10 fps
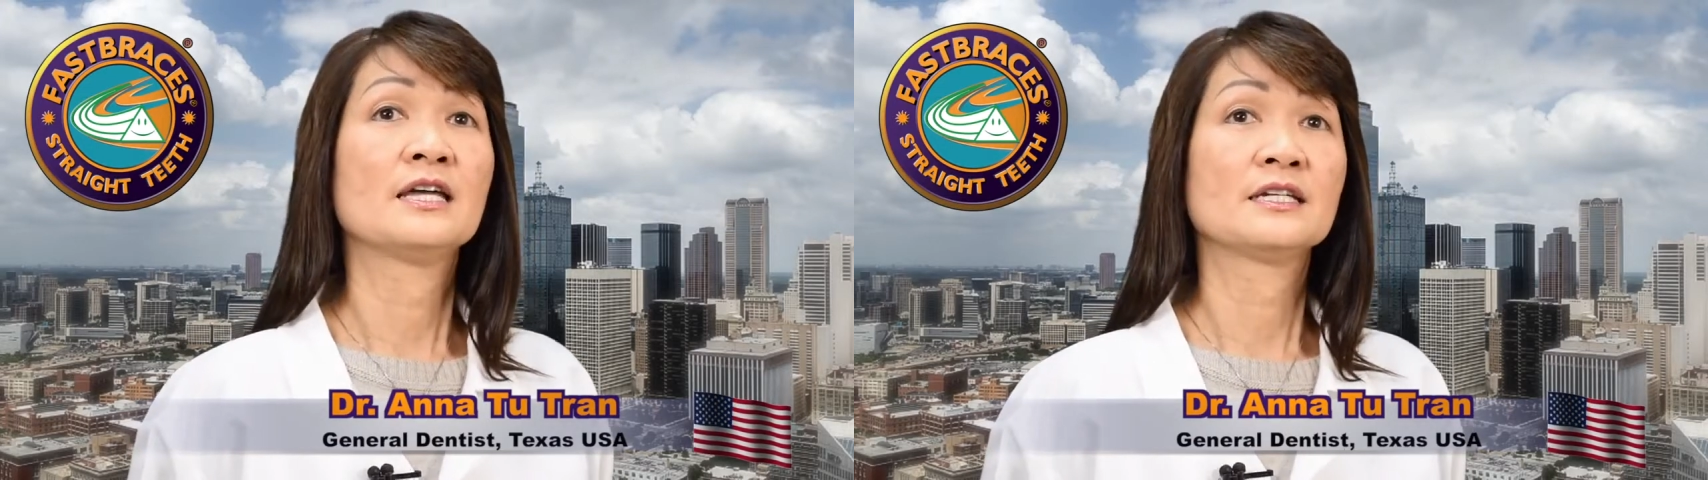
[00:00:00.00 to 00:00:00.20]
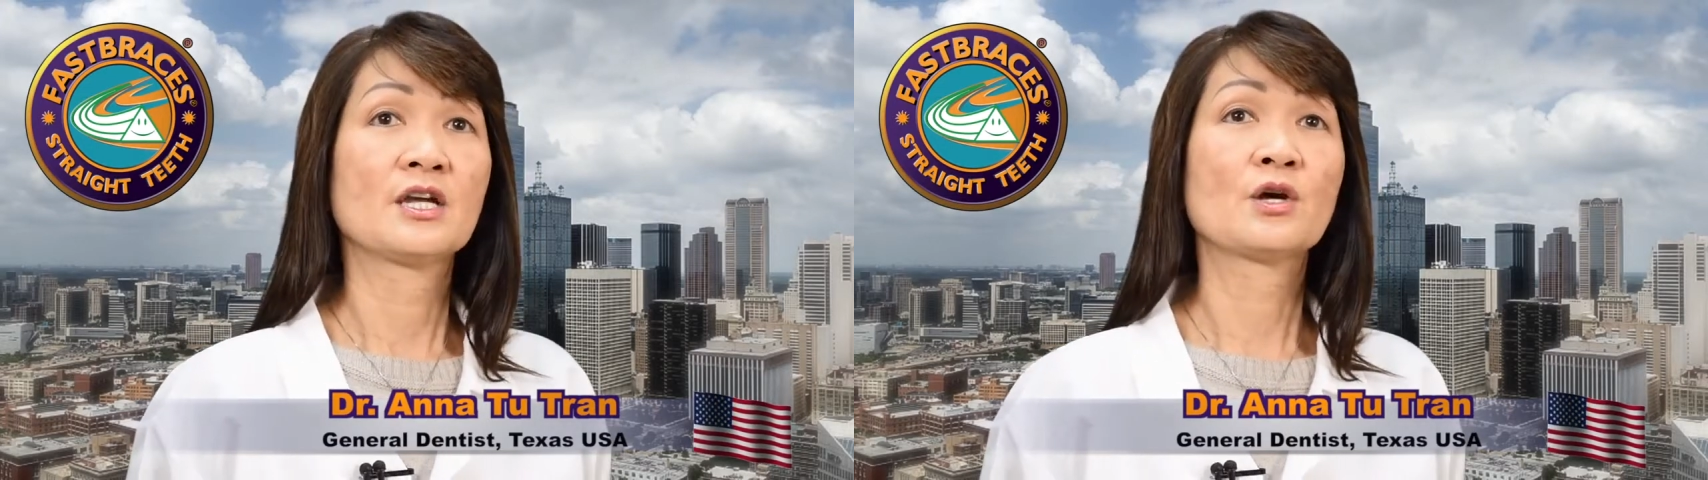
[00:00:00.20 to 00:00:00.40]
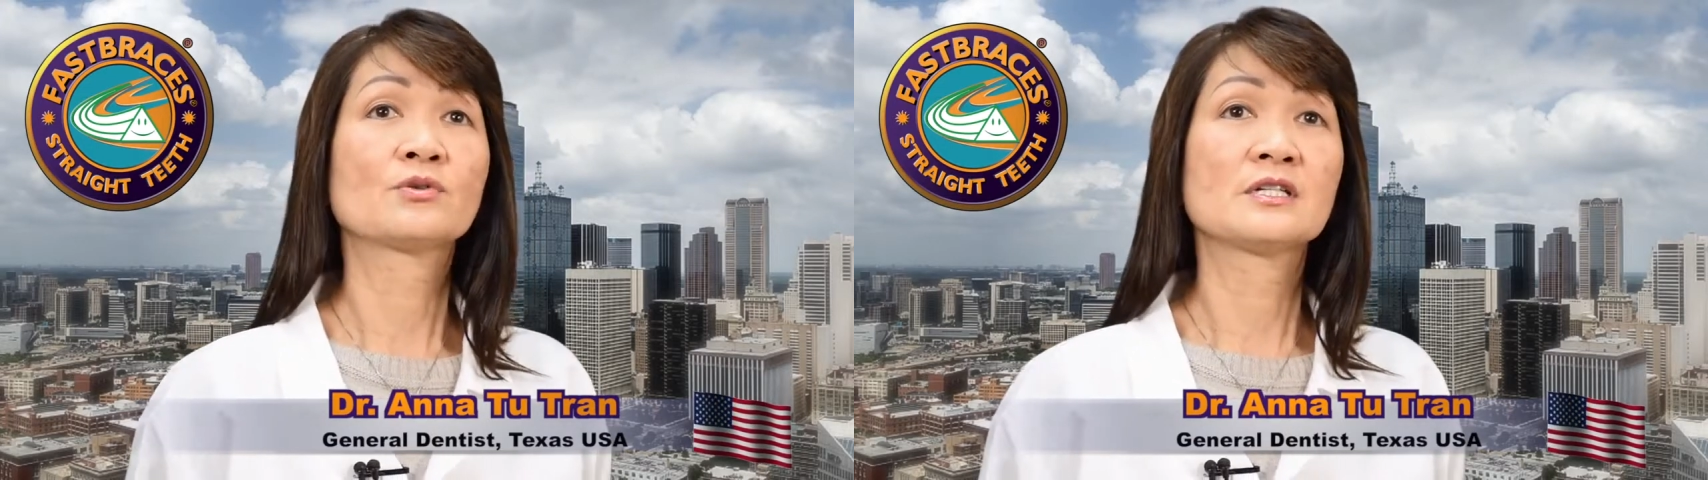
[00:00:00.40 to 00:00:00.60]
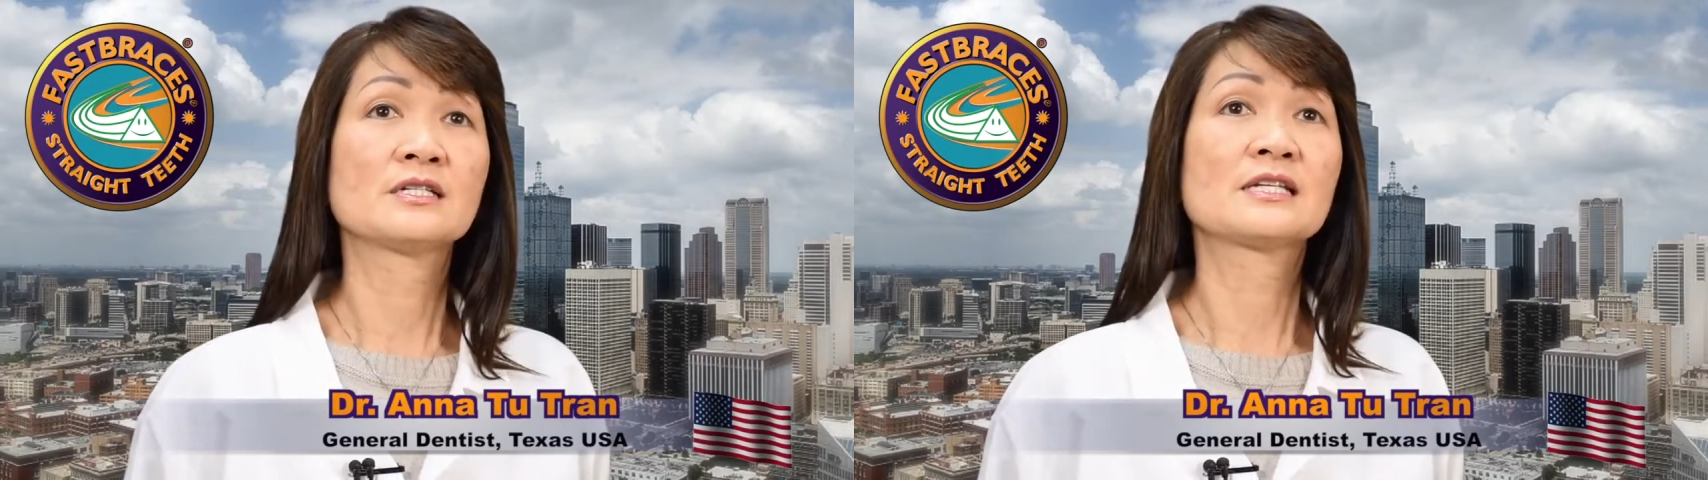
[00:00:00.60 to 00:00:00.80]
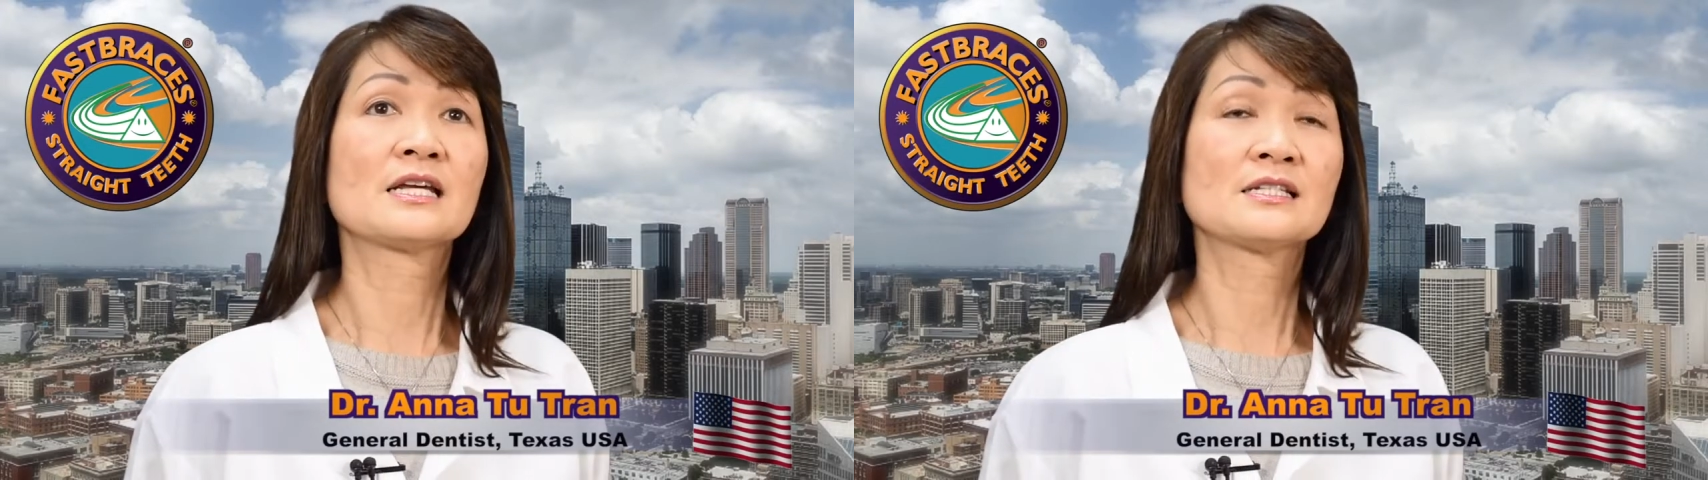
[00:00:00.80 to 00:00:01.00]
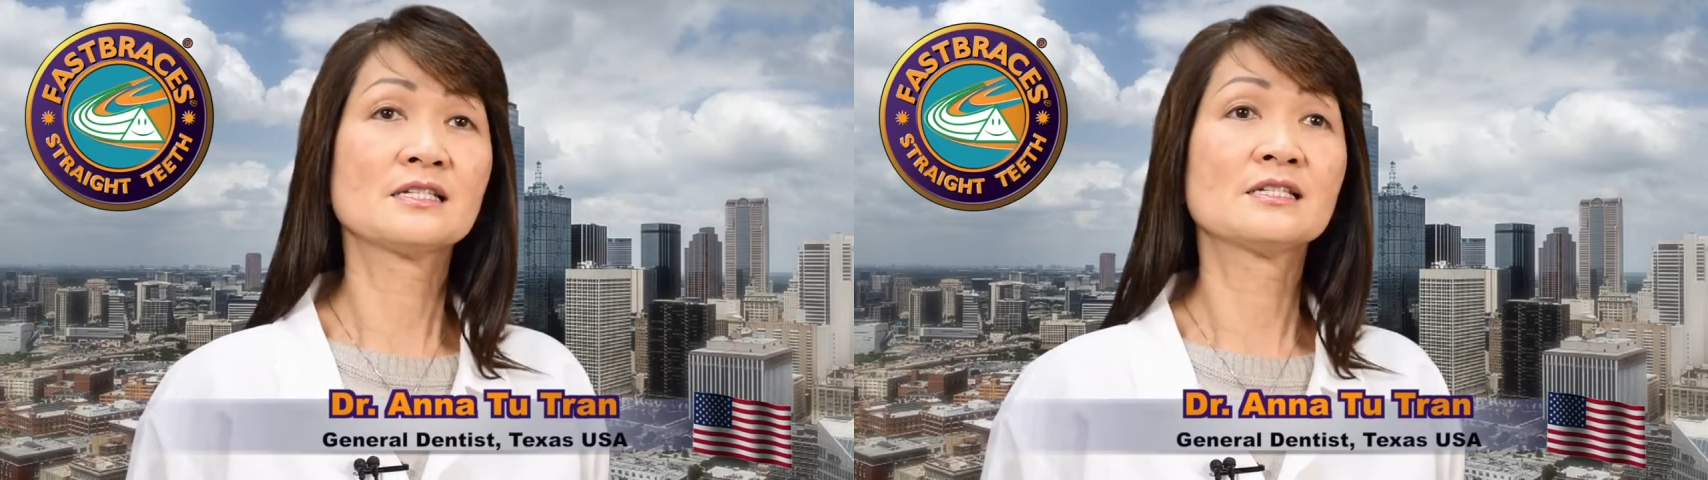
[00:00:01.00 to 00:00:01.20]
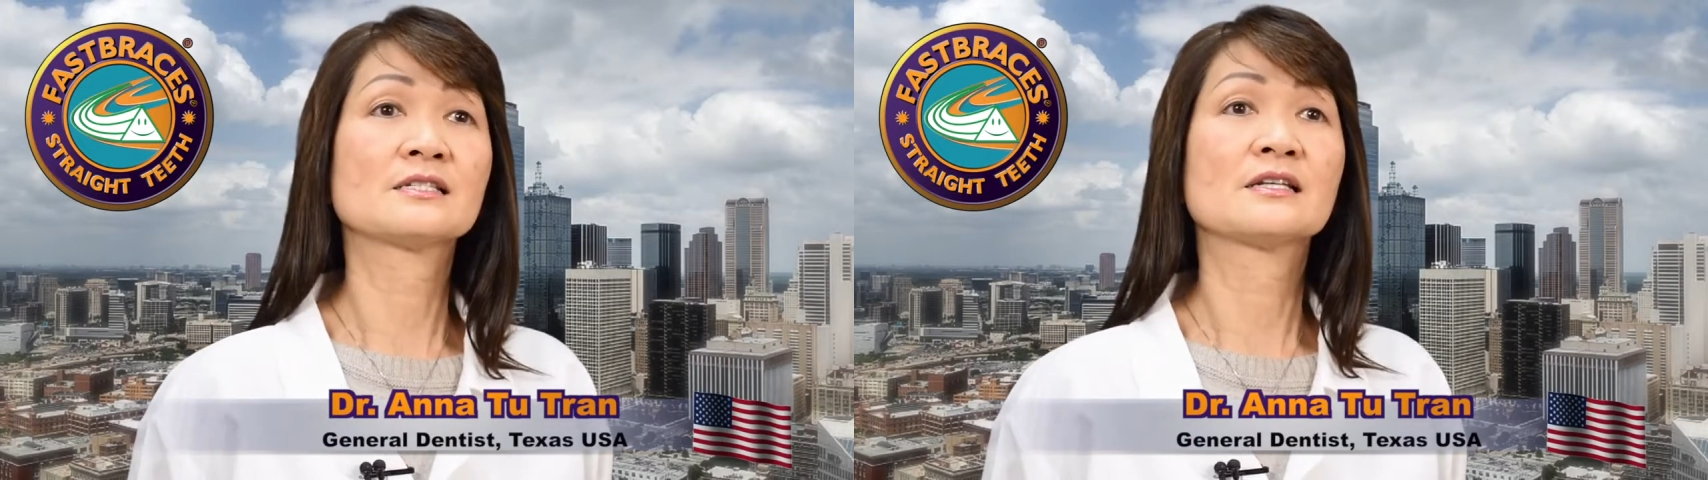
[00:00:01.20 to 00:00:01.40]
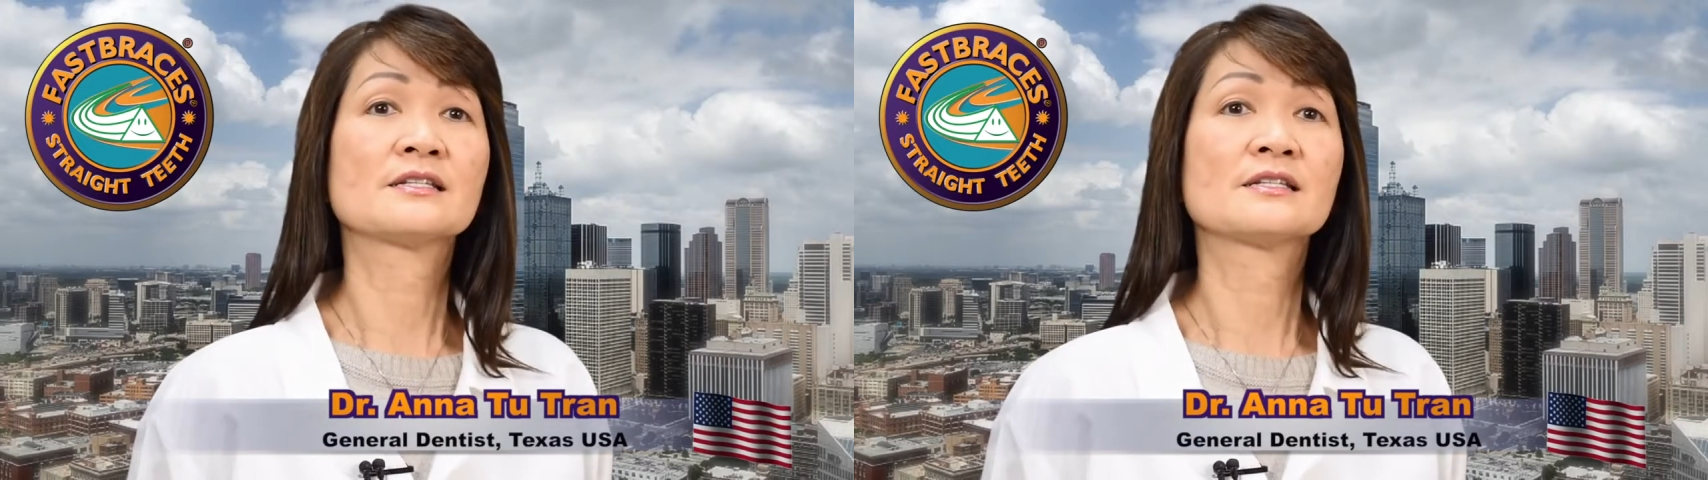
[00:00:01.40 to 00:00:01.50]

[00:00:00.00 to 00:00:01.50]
in Carrollton, Texas,